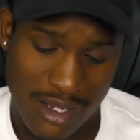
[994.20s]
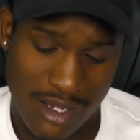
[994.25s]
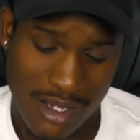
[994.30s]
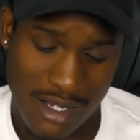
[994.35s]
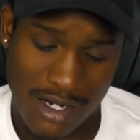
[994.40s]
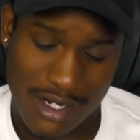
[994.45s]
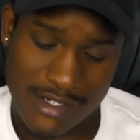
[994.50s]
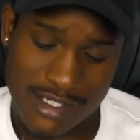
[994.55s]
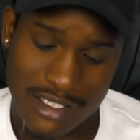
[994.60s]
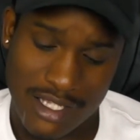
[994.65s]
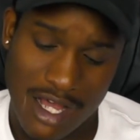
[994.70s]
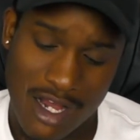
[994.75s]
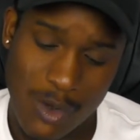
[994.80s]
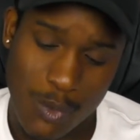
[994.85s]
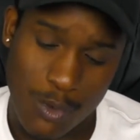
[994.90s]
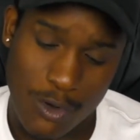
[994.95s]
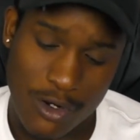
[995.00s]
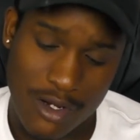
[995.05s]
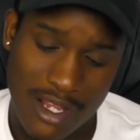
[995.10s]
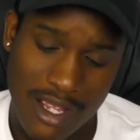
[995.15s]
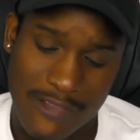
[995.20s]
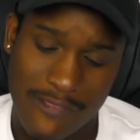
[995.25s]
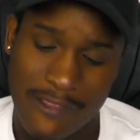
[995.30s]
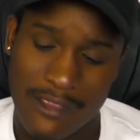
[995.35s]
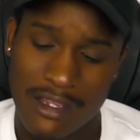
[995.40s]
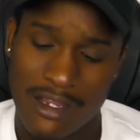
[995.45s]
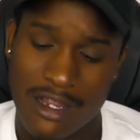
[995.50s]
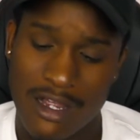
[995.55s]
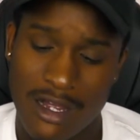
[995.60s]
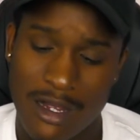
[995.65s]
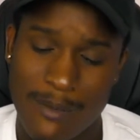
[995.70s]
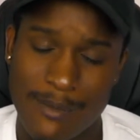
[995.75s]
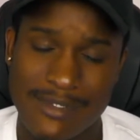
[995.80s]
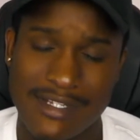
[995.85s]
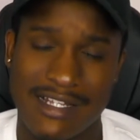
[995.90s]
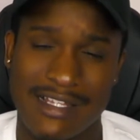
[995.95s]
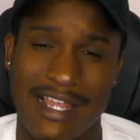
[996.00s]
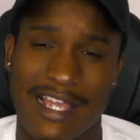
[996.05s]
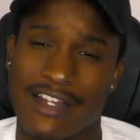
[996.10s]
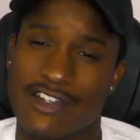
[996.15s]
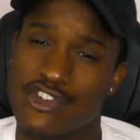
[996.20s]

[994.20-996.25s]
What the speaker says: Because a lot of work ethic comes in, like,